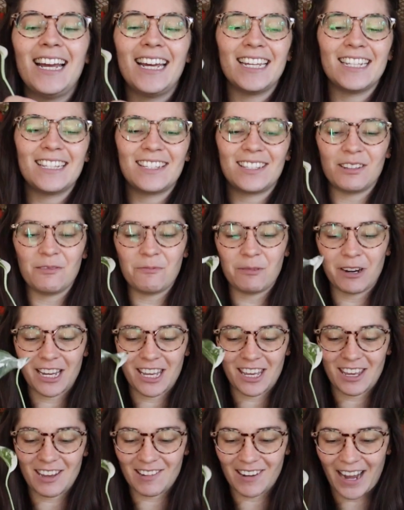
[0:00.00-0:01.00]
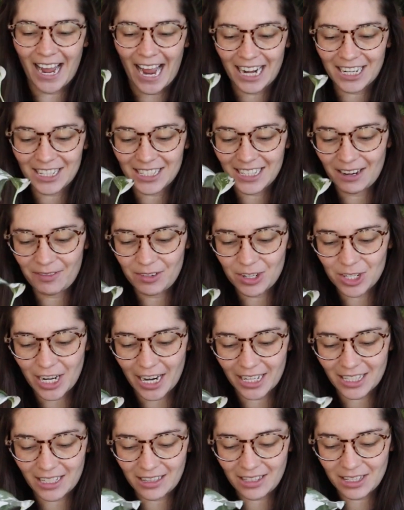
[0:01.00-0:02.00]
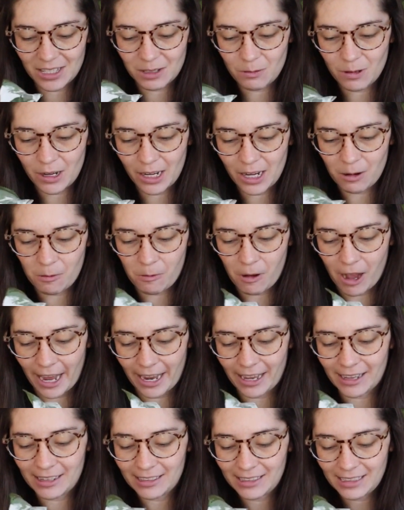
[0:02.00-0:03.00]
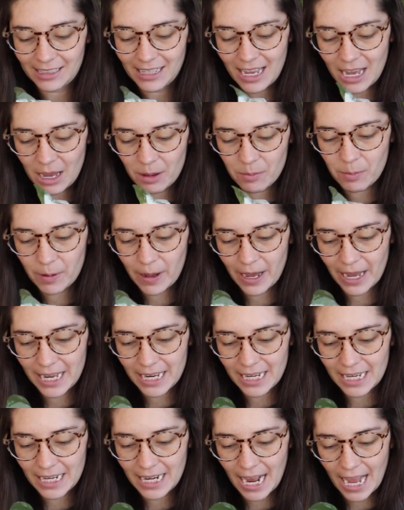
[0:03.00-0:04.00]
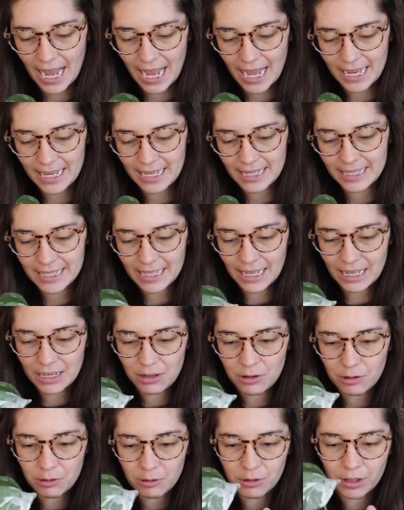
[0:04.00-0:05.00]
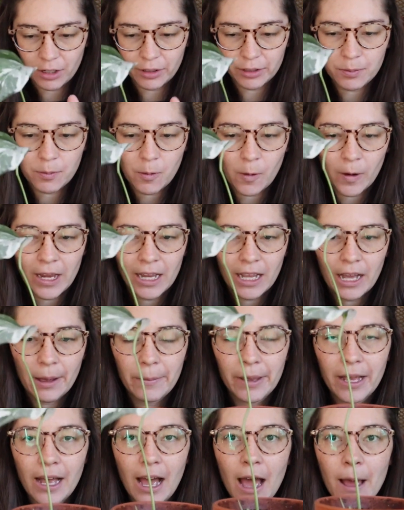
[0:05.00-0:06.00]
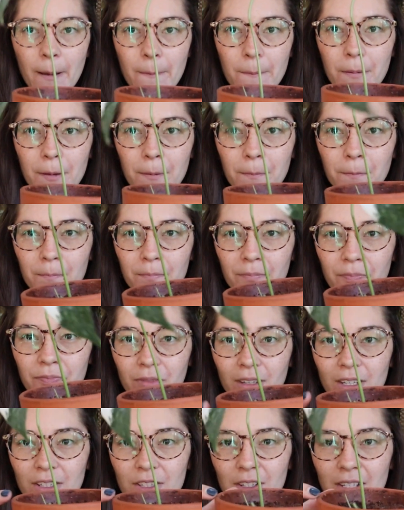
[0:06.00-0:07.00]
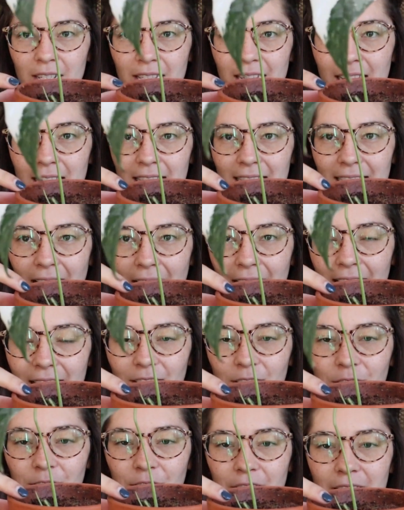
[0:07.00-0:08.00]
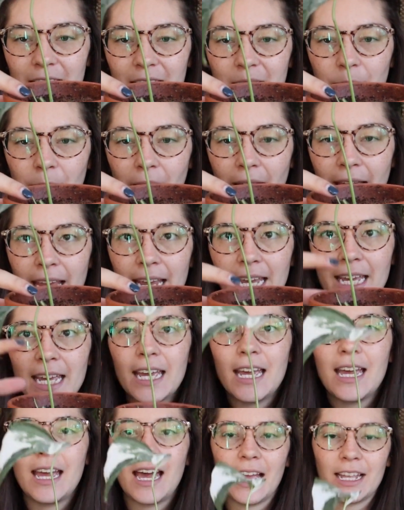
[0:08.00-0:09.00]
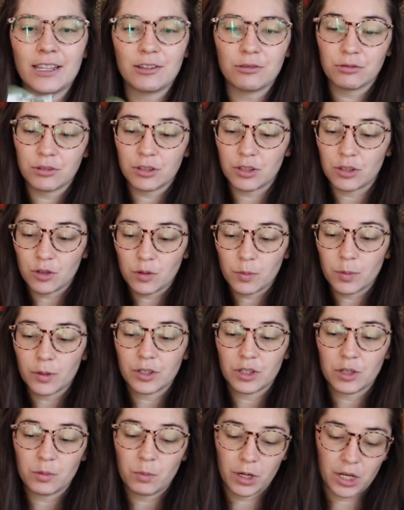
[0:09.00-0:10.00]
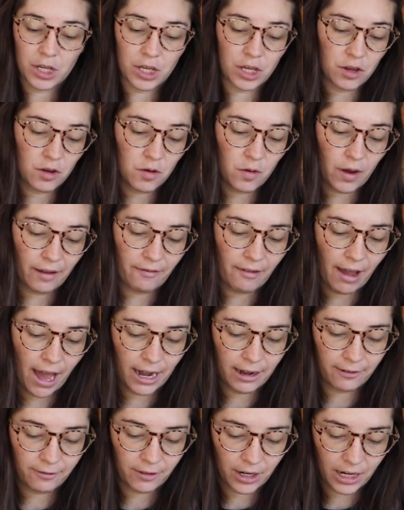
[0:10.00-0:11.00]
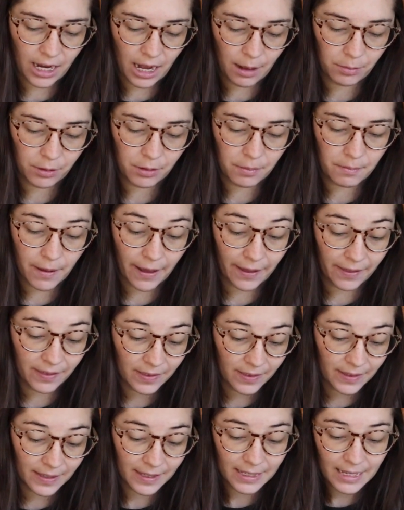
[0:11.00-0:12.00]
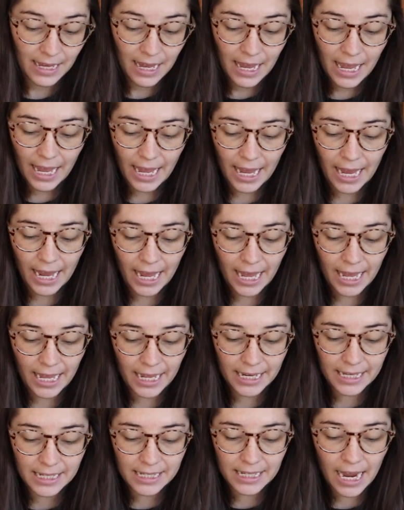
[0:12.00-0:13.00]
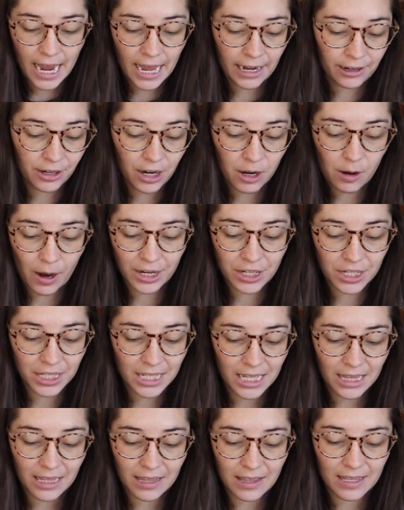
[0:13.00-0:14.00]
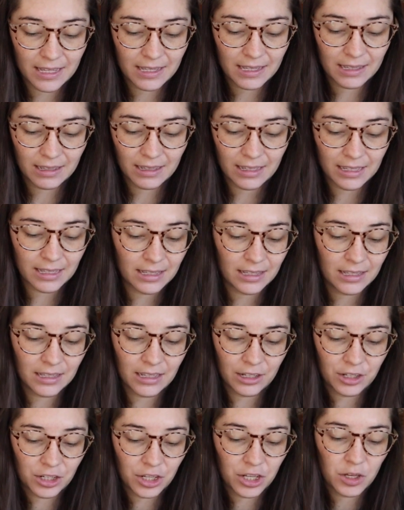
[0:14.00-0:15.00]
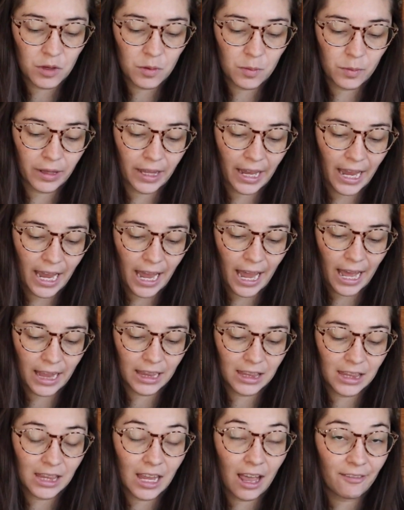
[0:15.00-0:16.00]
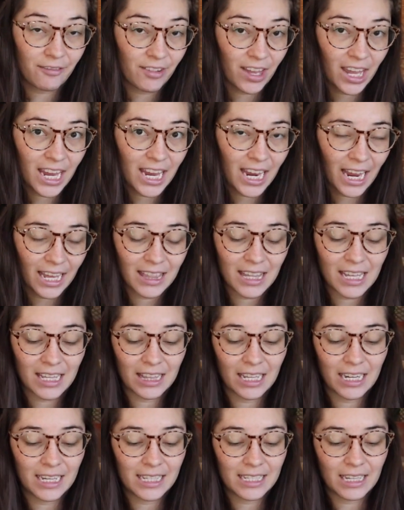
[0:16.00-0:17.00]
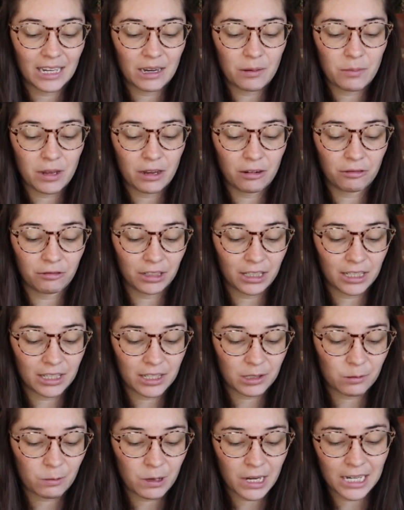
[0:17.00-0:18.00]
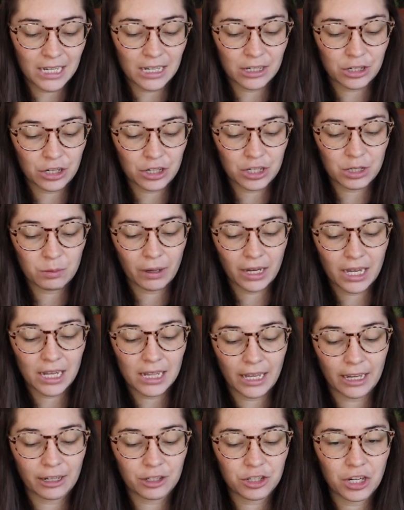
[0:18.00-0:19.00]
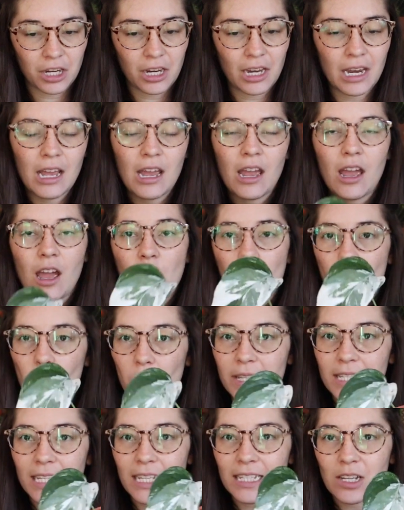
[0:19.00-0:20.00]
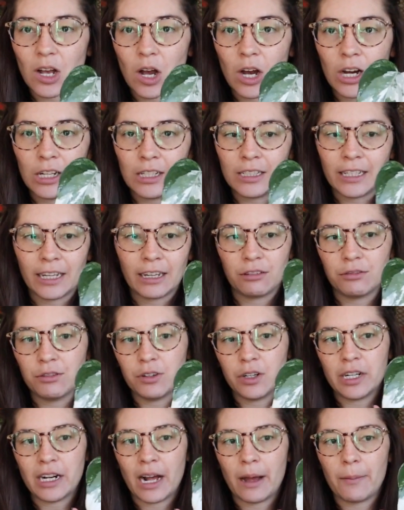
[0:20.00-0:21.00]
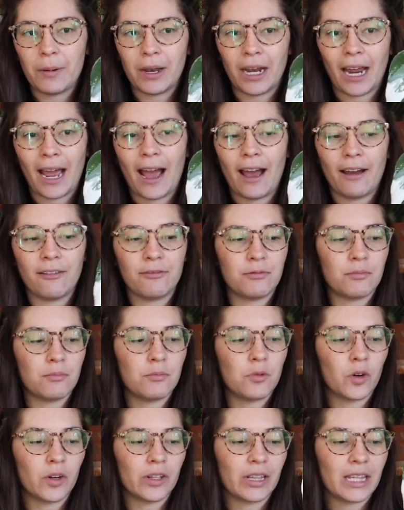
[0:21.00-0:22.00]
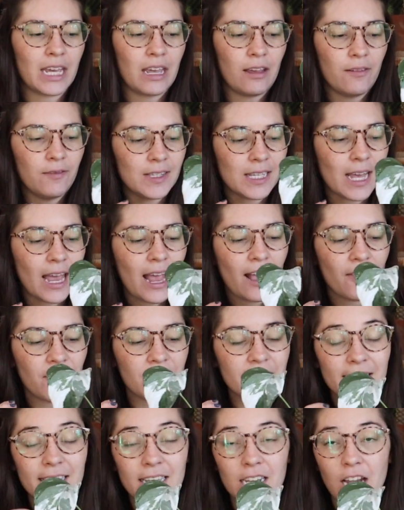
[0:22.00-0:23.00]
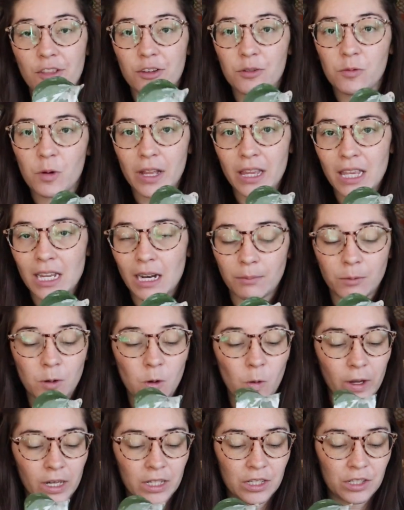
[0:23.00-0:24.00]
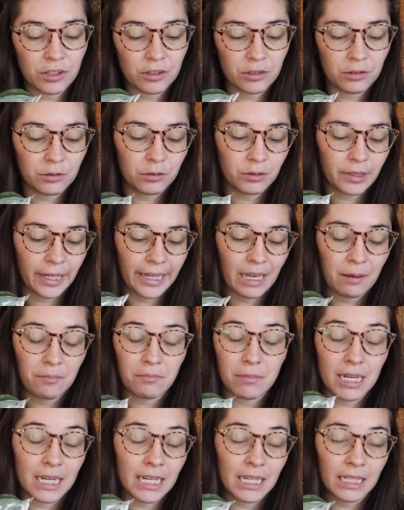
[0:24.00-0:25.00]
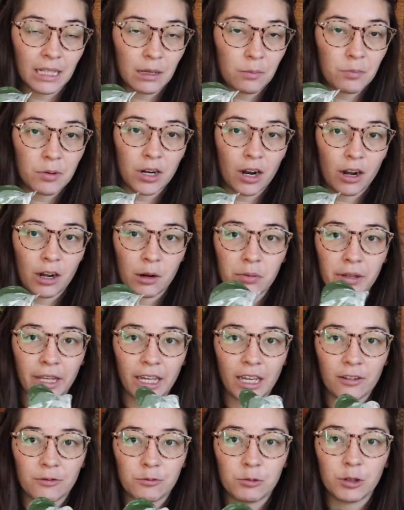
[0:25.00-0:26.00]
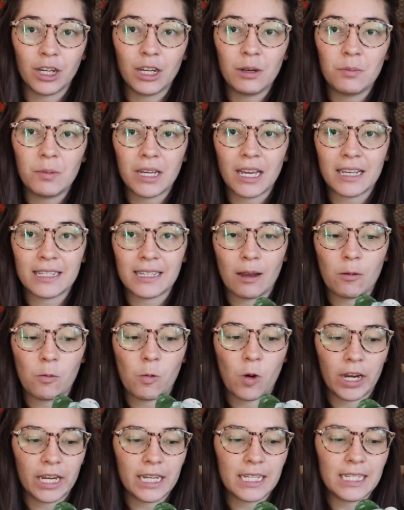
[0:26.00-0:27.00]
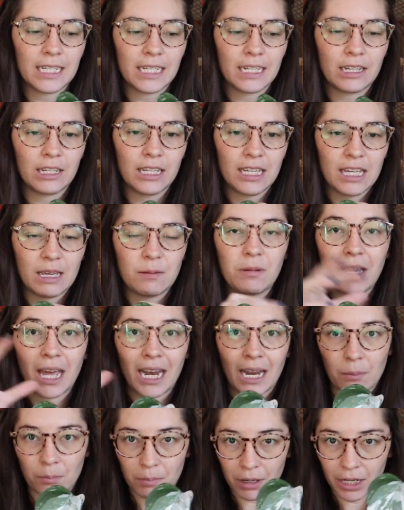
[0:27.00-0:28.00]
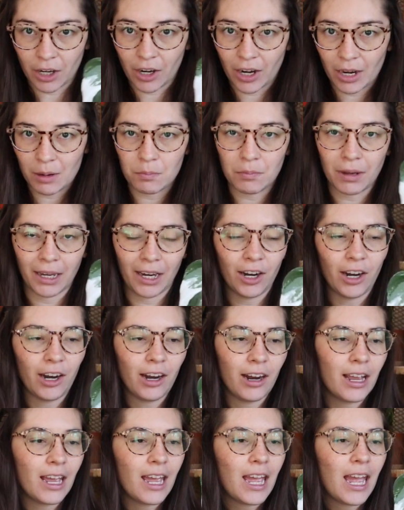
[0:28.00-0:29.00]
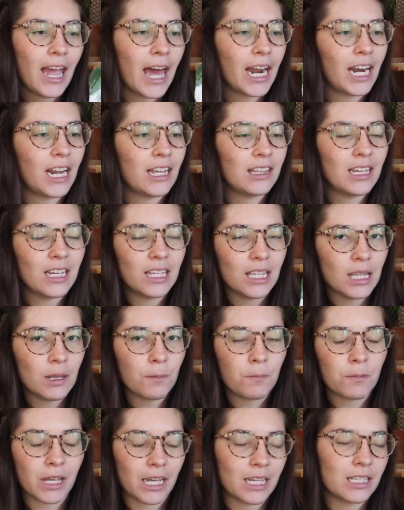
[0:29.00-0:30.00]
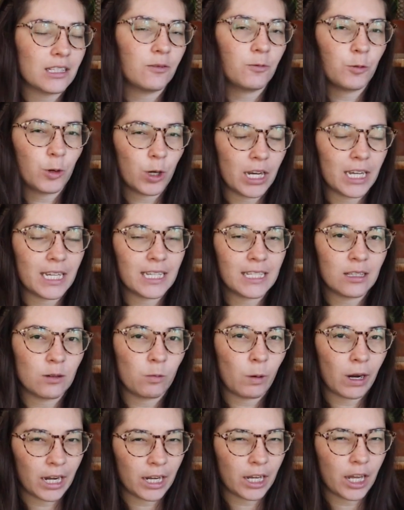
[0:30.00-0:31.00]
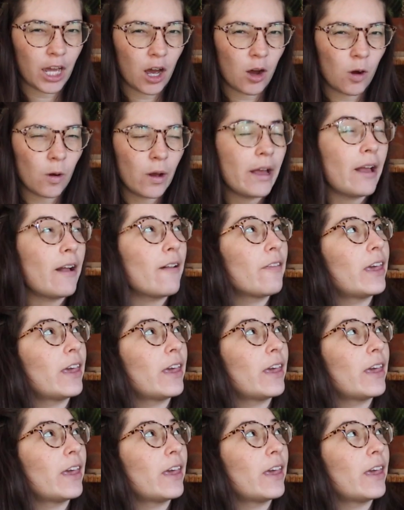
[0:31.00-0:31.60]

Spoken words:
It's super cute. I actually haven't checked on this one in a while, but it has a new growth point coming up. As you can see, this tiny little green spike. It's super, super cute. I've had it for a couple months, and I don't know, I just think that this is such a cute plant. I love it. I think that it's gonna be a really sweet addition to my collection once it's all like rooted up and I have more leaves. This is another one that I'm going to like immediately put on a plank of wood because I want it to keep getting bigger and bigger. And I think that planks of wood is the way to go.